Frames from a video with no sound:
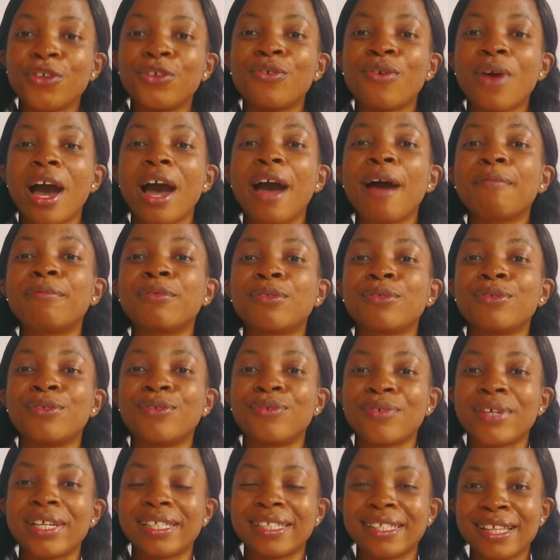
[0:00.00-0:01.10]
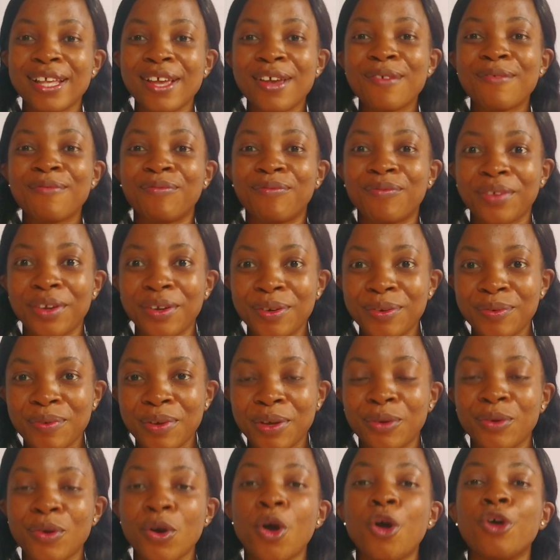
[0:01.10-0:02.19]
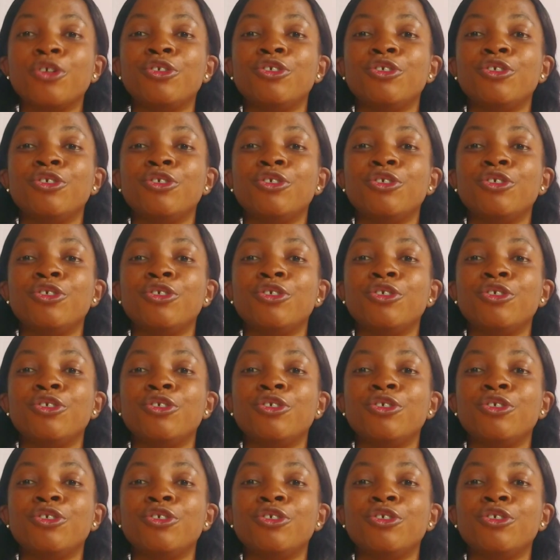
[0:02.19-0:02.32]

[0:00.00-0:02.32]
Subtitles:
you have to dress very well.